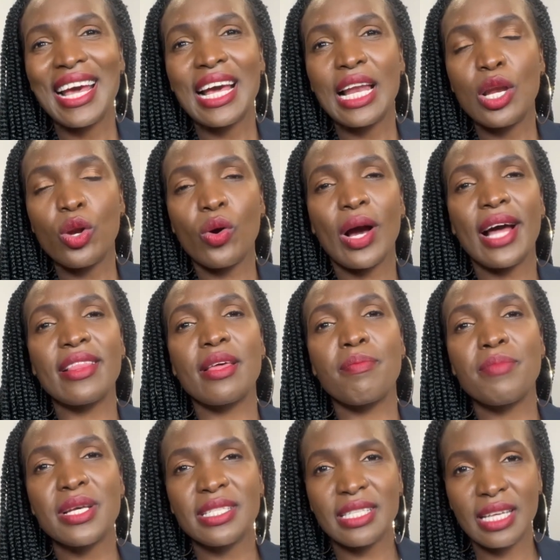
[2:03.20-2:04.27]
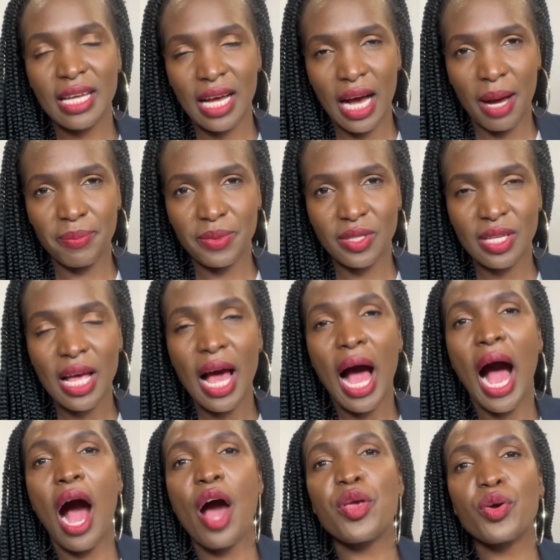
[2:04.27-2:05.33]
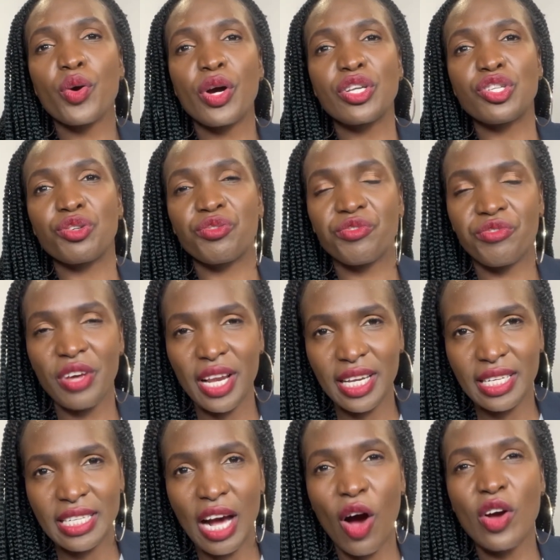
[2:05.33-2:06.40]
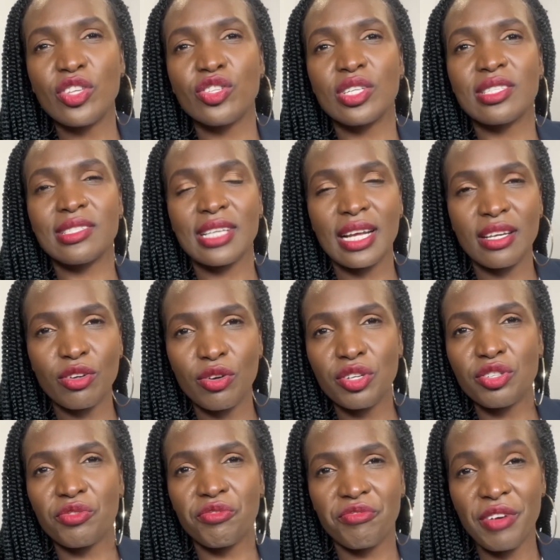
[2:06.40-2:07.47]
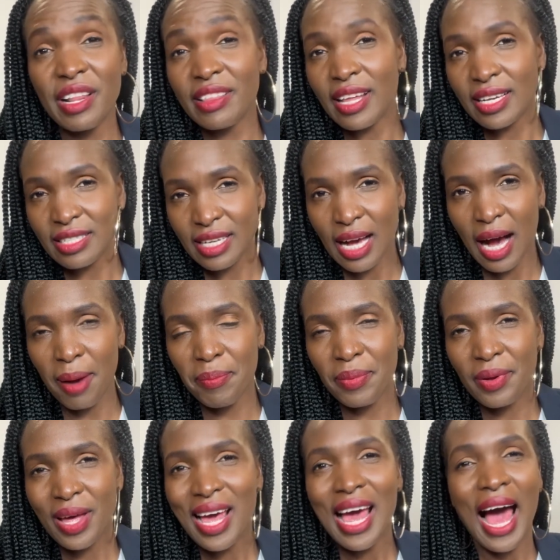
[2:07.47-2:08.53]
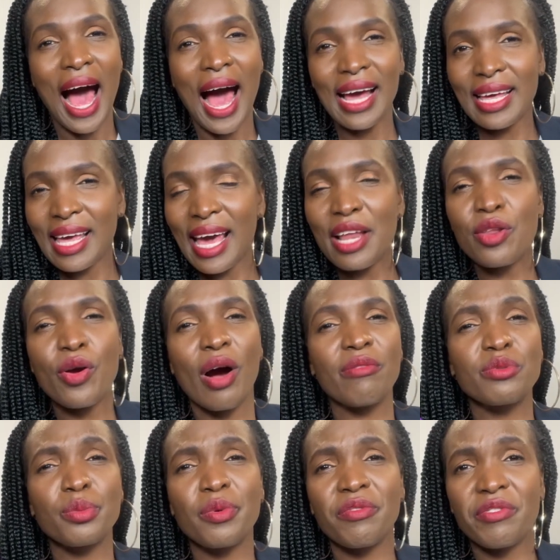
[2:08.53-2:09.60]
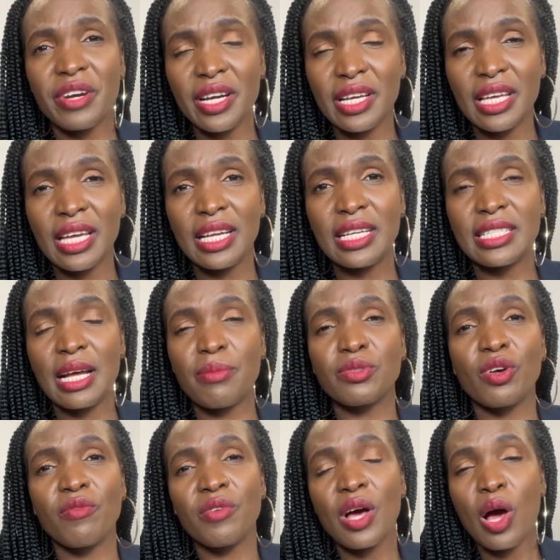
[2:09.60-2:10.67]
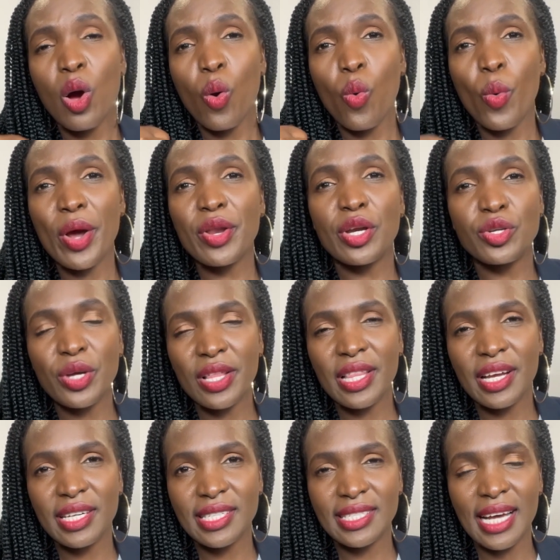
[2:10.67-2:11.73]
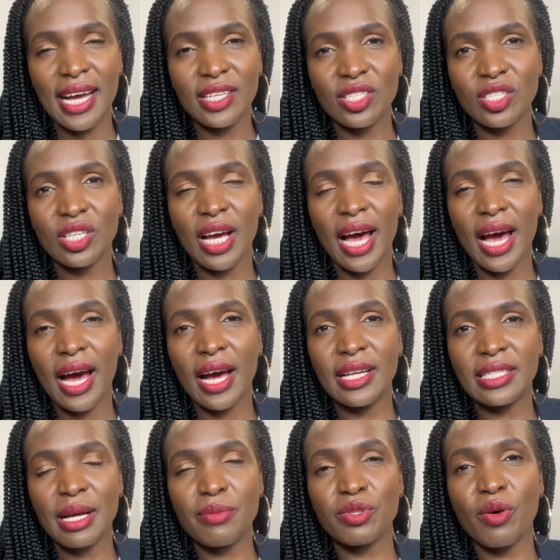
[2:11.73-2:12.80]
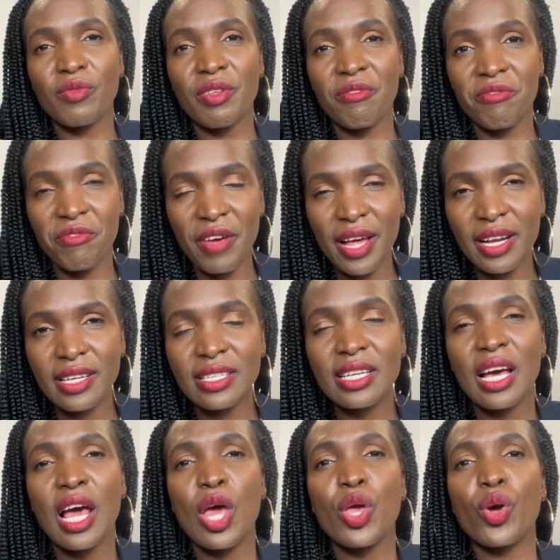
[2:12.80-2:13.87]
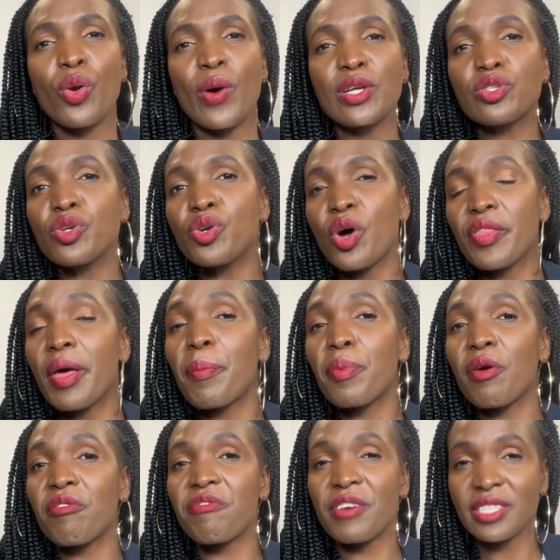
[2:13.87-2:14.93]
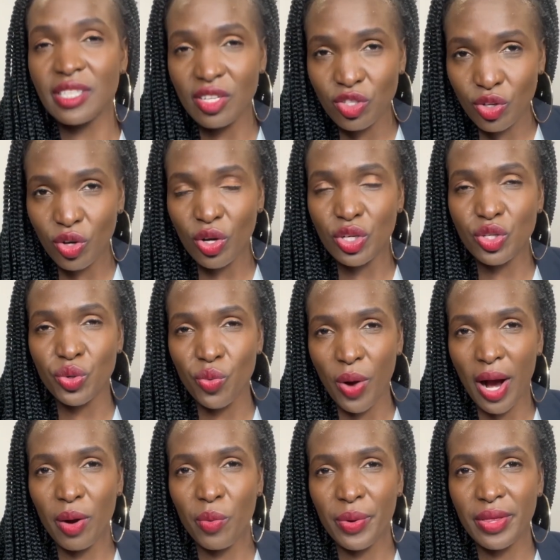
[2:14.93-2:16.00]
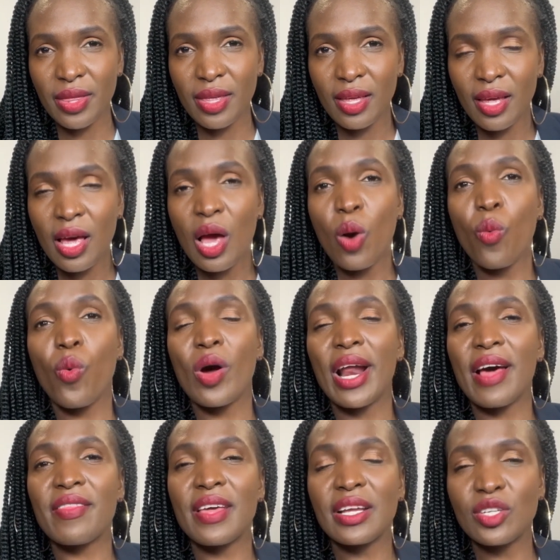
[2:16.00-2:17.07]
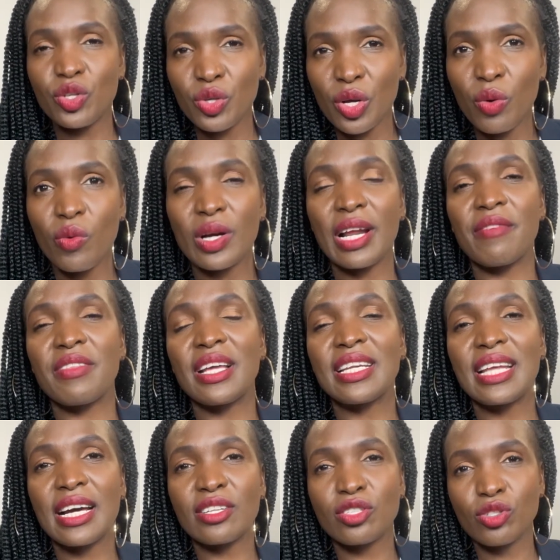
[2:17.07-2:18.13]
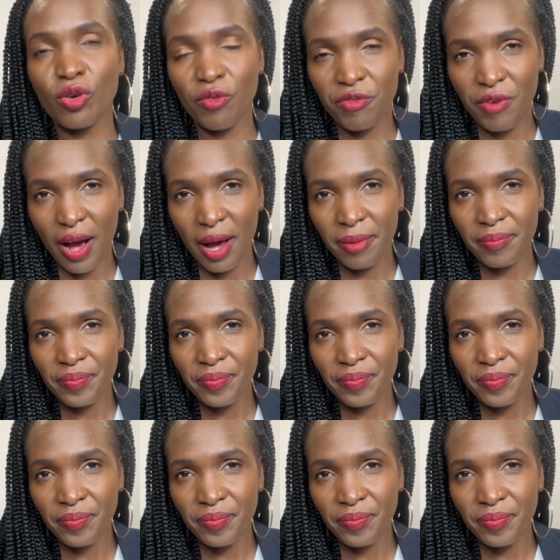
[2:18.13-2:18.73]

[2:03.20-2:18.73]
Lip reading: Look at the missing gaps. How are you going to fill it? How is your study going to fill that gap? Again, you have to be very keen in terms of when you're doing the research in terms of the field. You'll want to know the professors you're going to work with. What are they doing? What have they done so far?